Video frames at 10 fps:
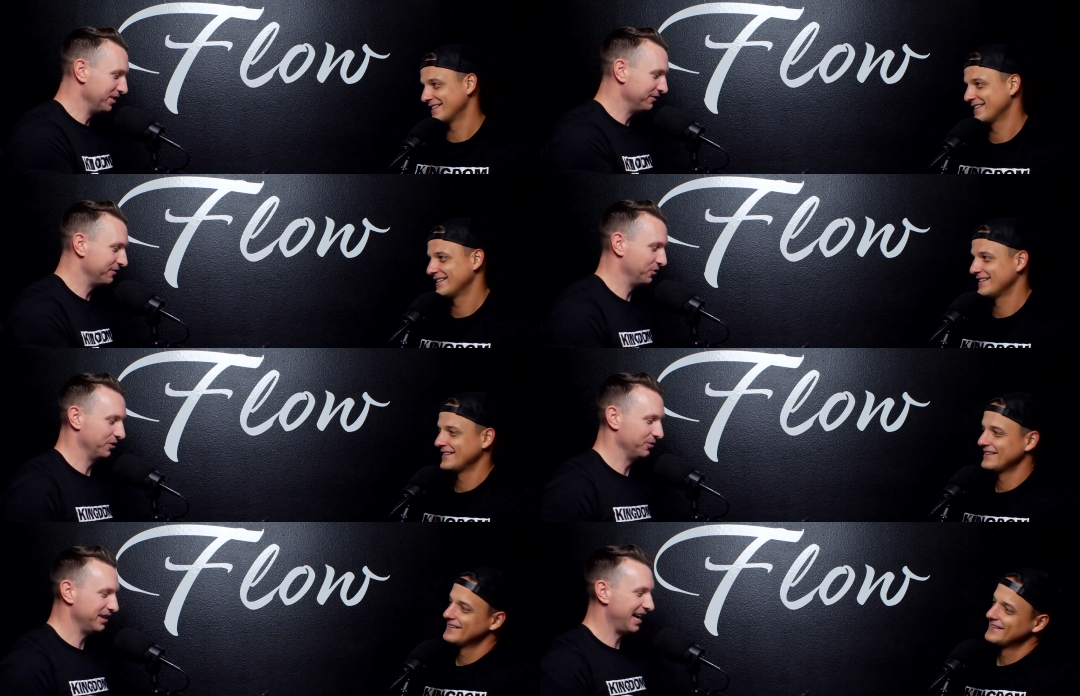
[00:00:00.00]
Speaker 1: of me
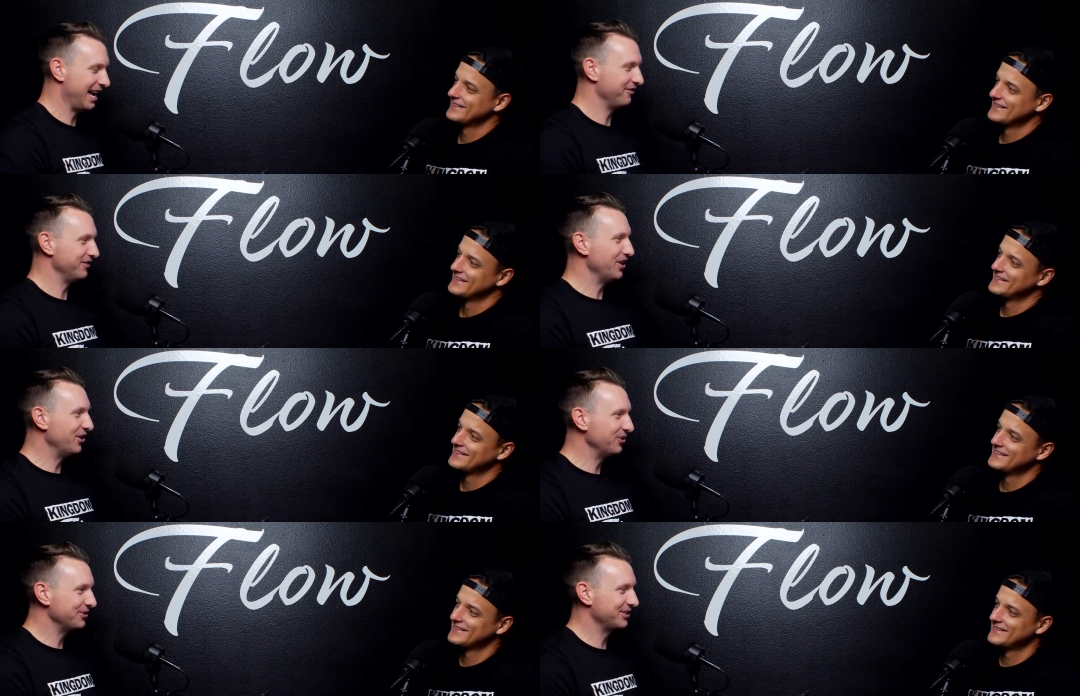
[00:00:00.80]
for when I have
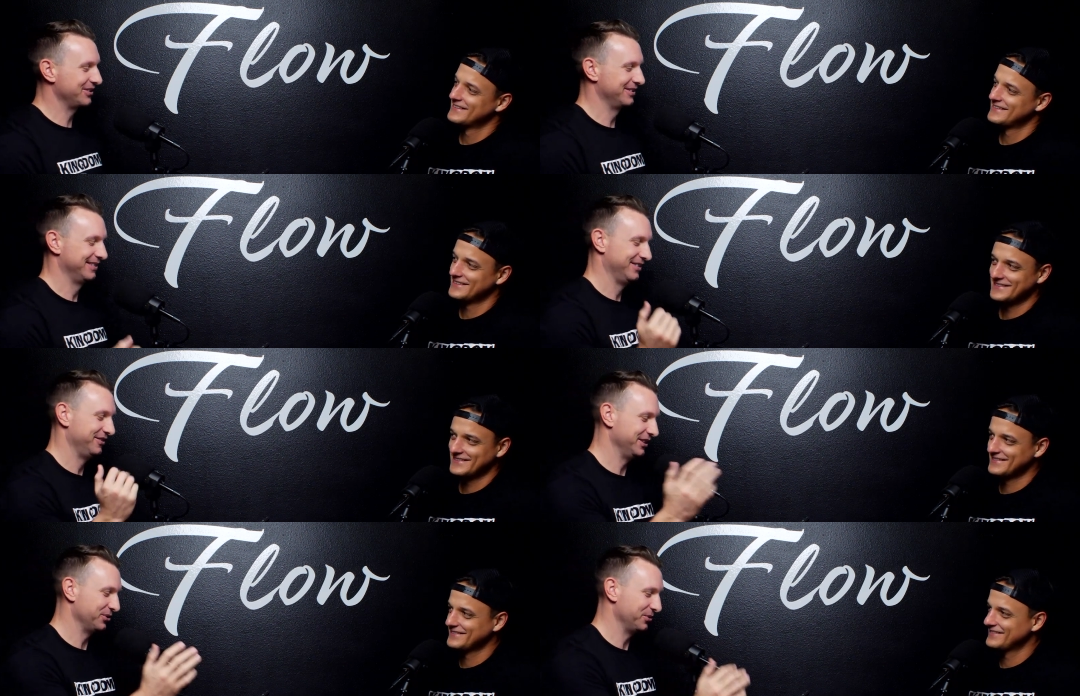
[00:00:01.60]
notes.
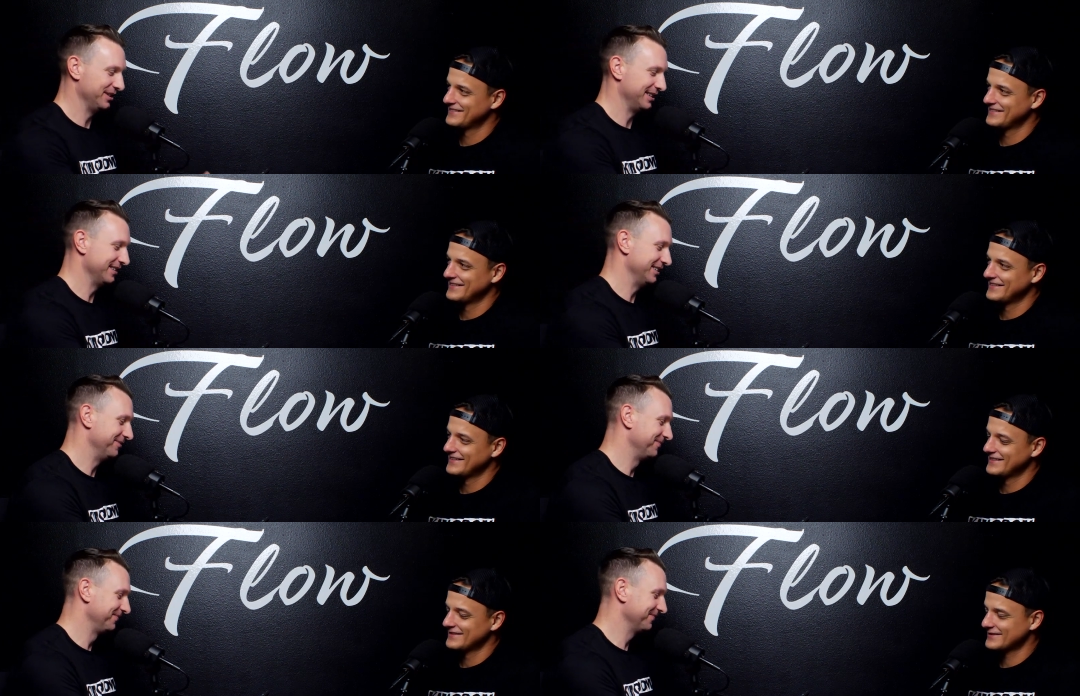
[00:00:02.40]
Feels really
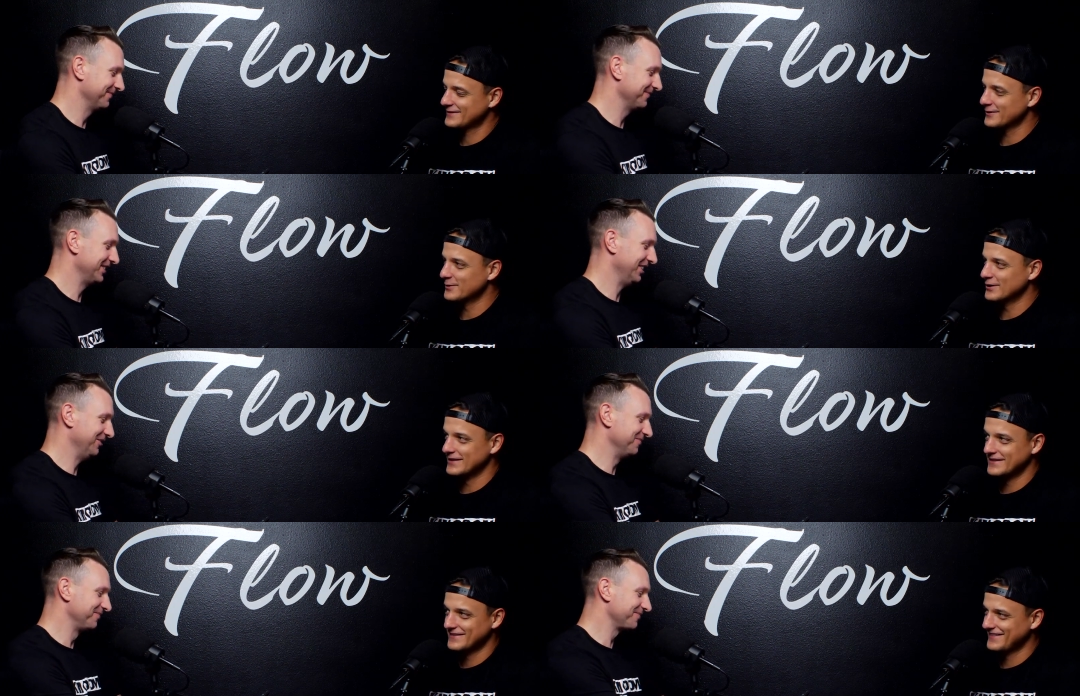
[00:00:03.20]
good. So good.
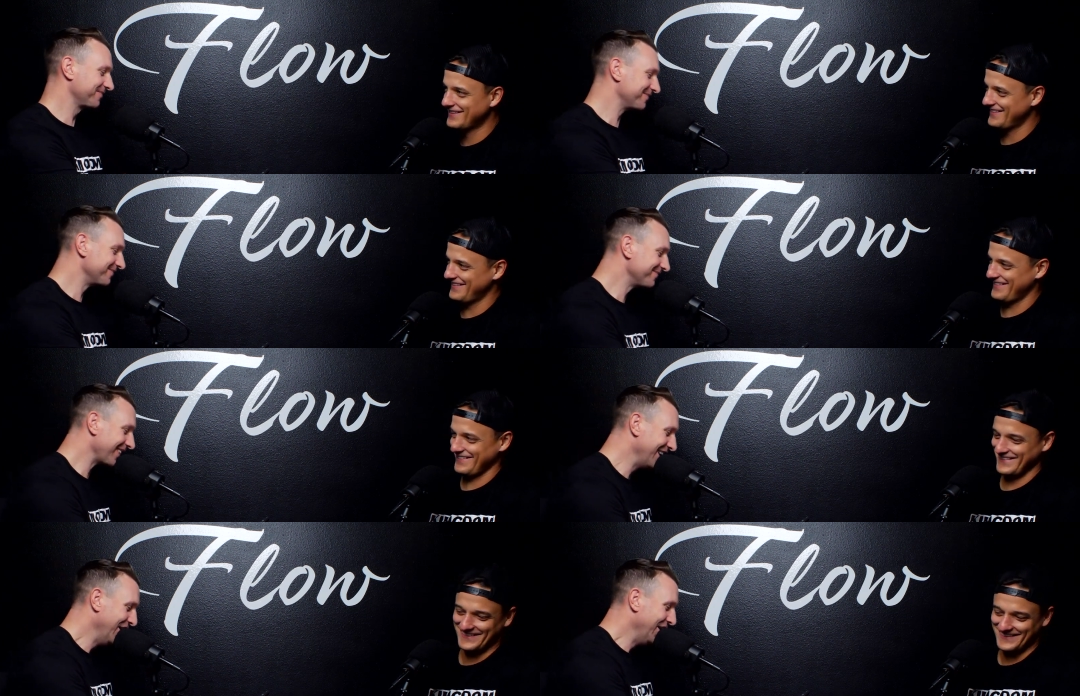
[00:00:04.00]

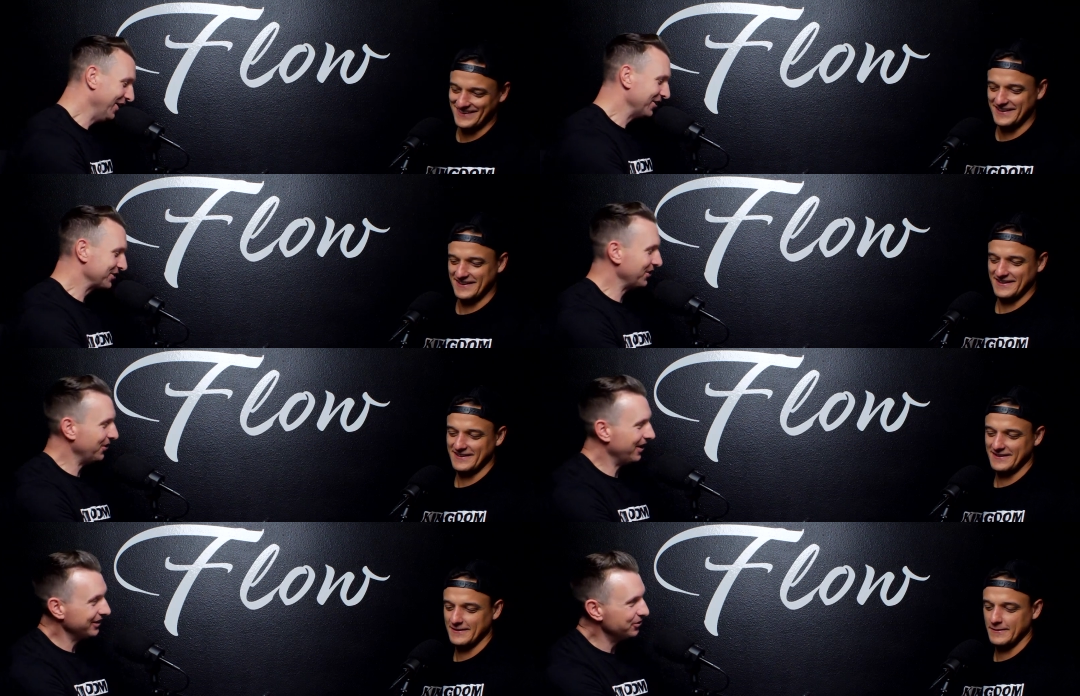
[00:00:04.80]
So,
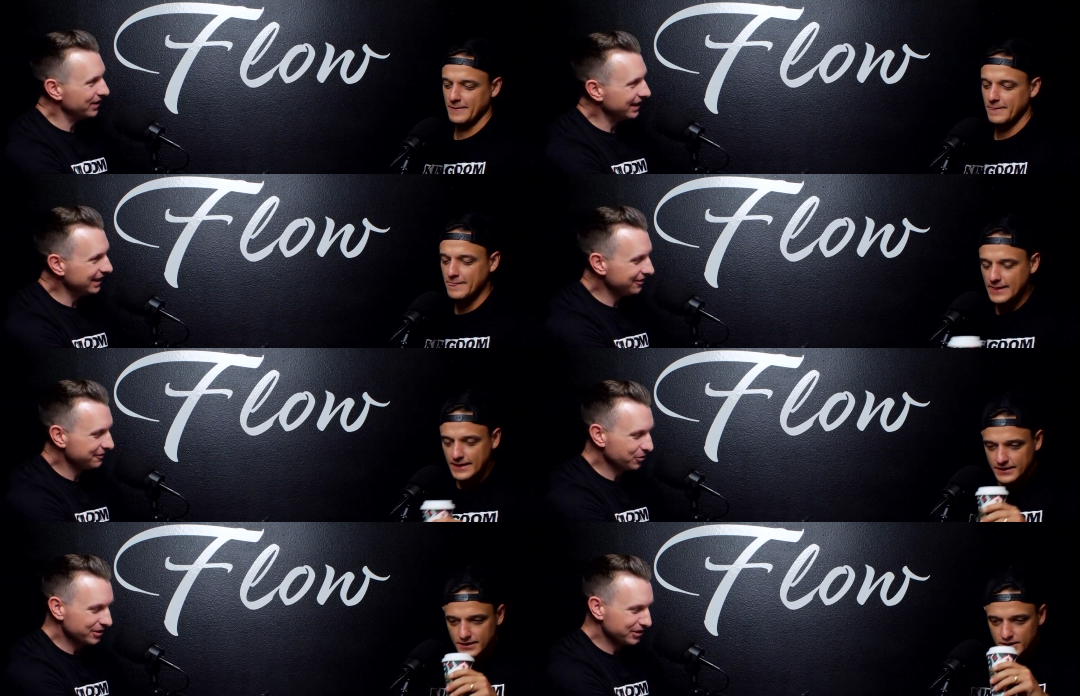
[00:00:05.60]
so are you
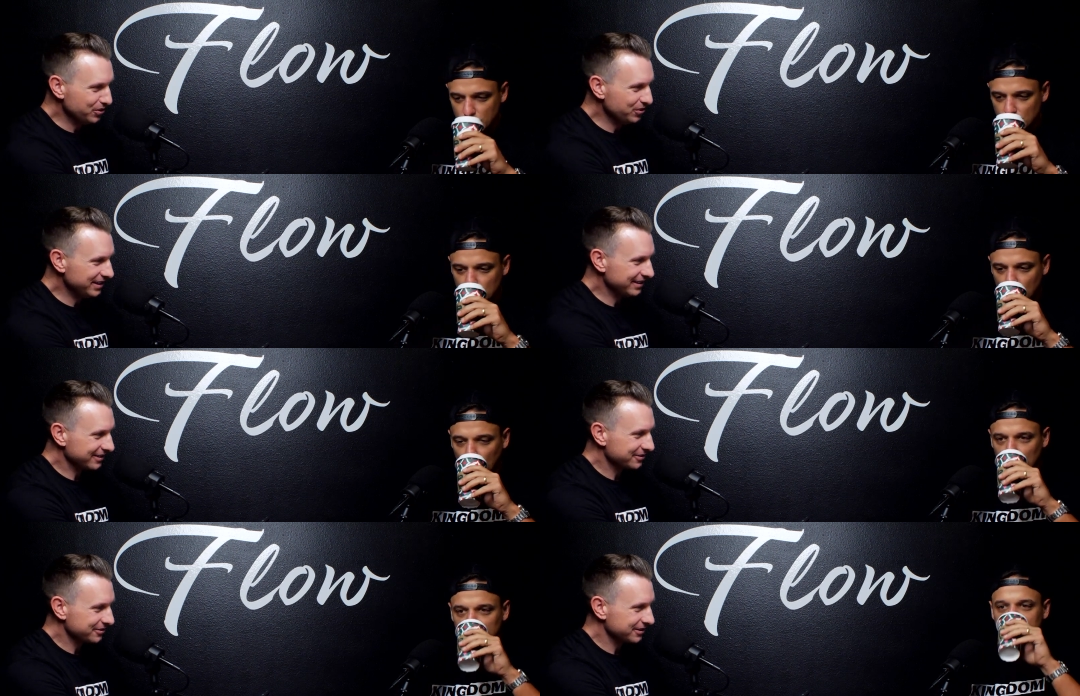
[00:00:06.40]
ready for the new
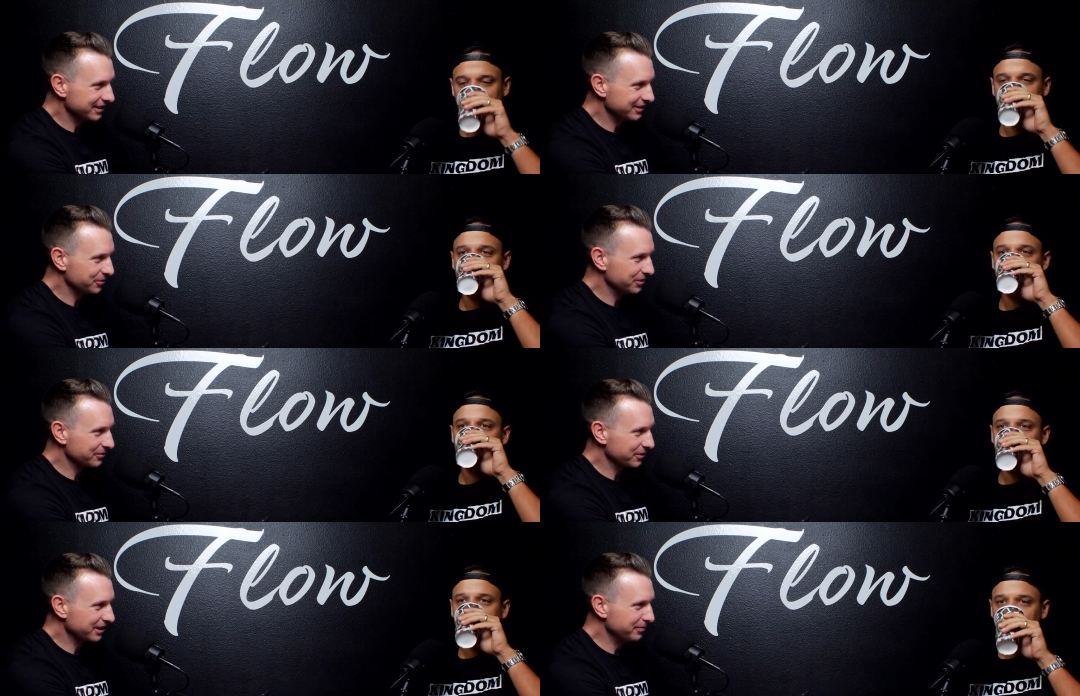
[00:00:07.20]
year? You know,
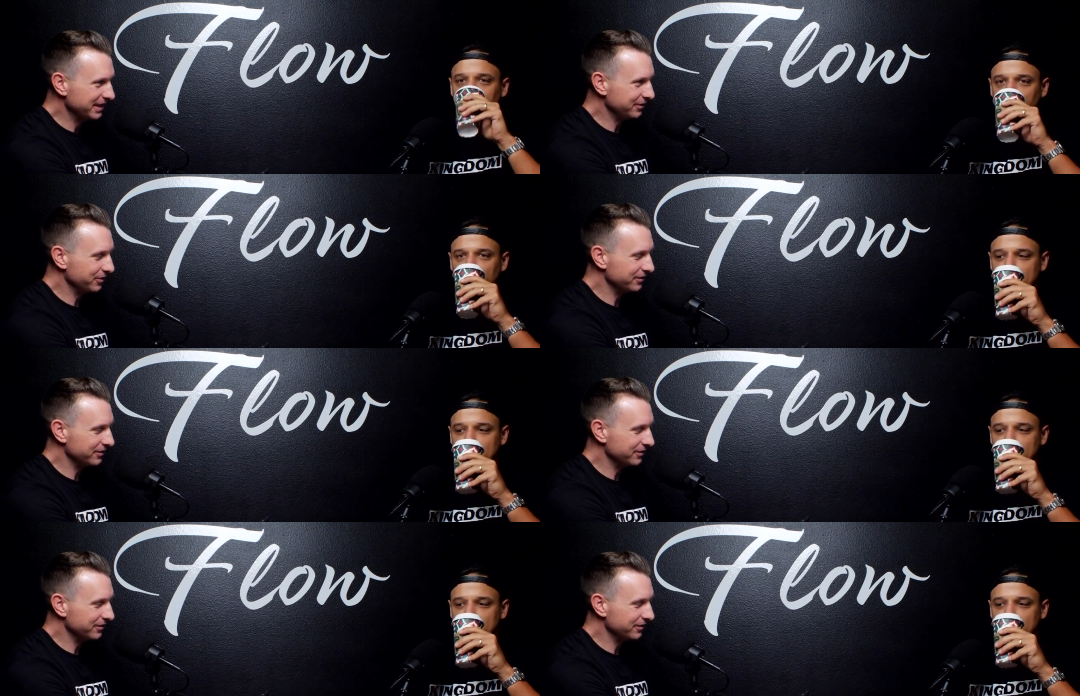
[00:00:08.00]
we're, we're coming in.